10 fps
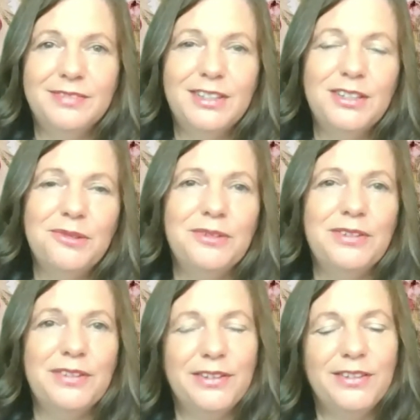So
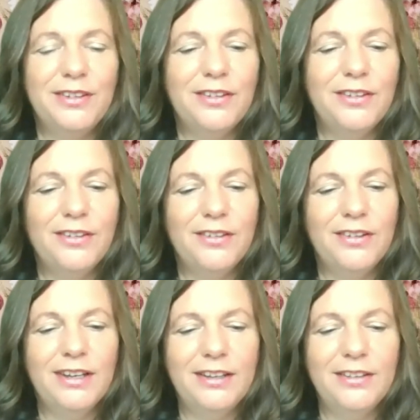
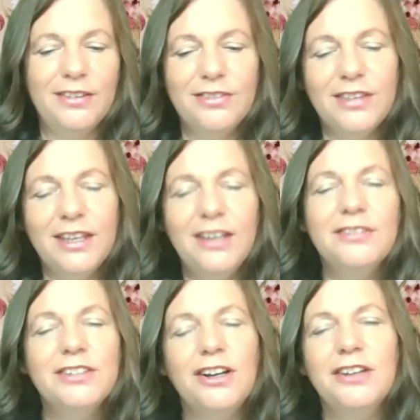think
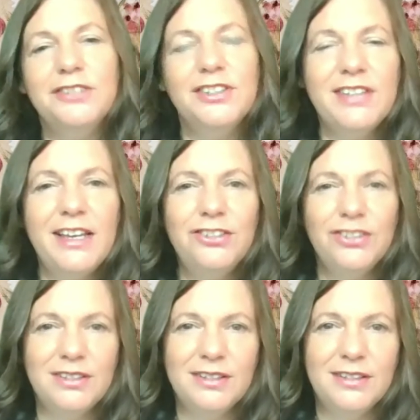of a
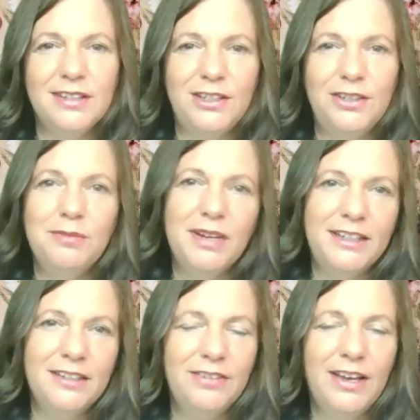conversation that you
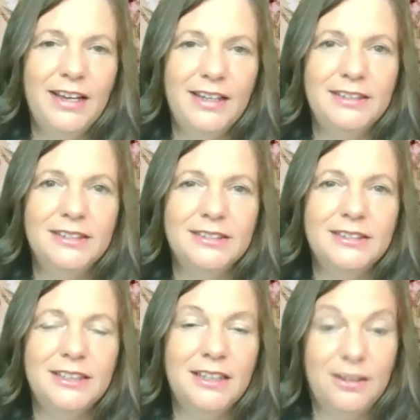might have had,
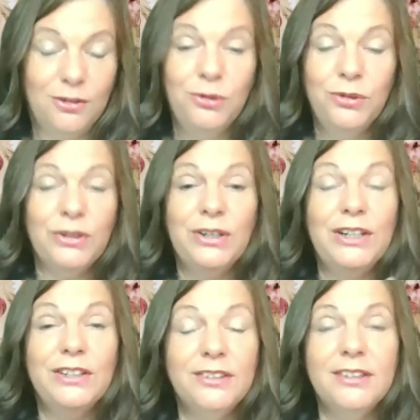or
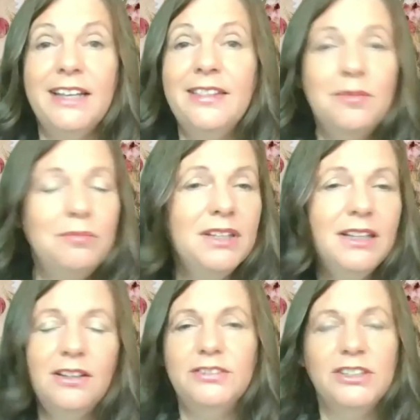in the
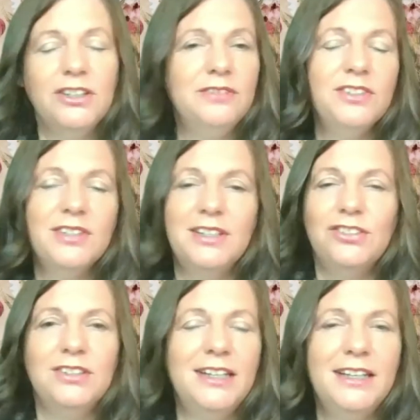middle of a
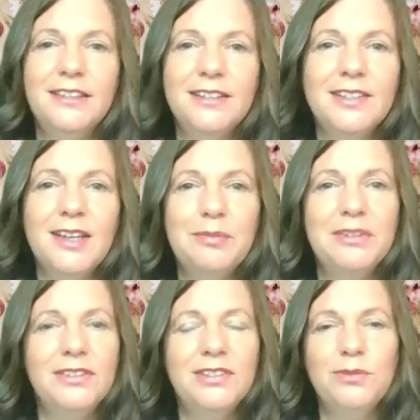conversation. I had this
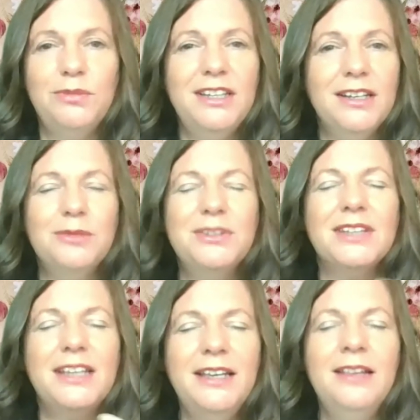happen this week. I
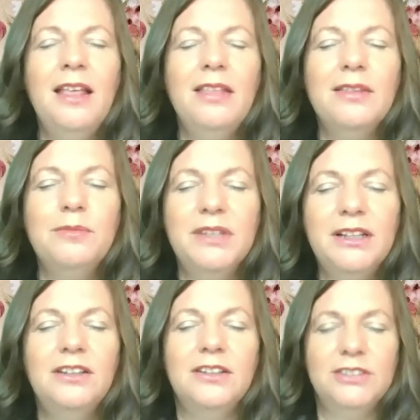was in the
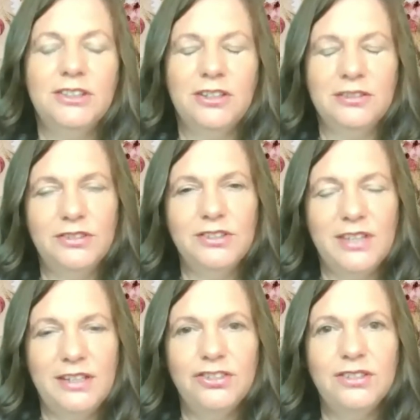middle of a
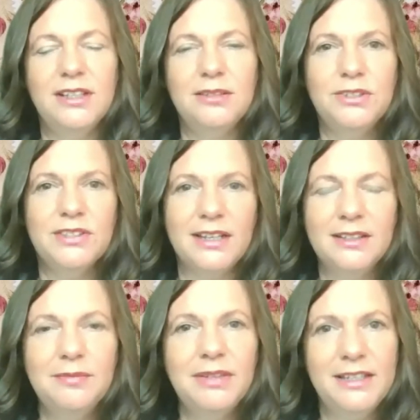conversation that was
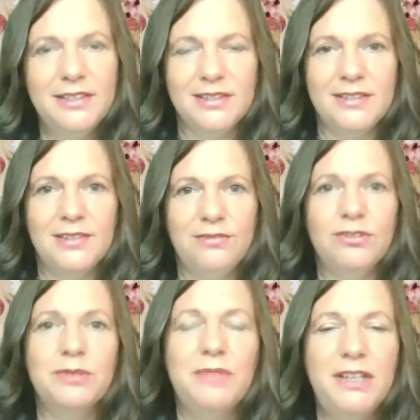unpleasant
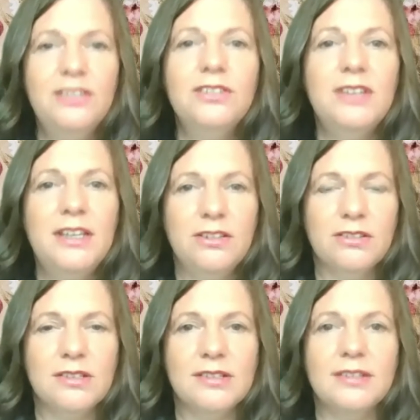for me to
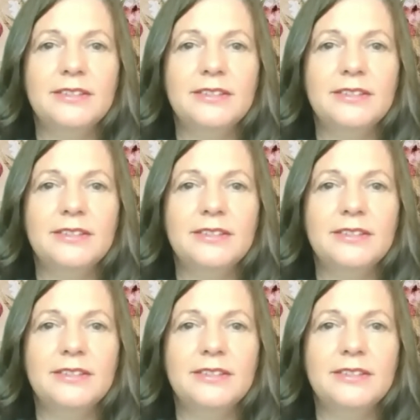hear.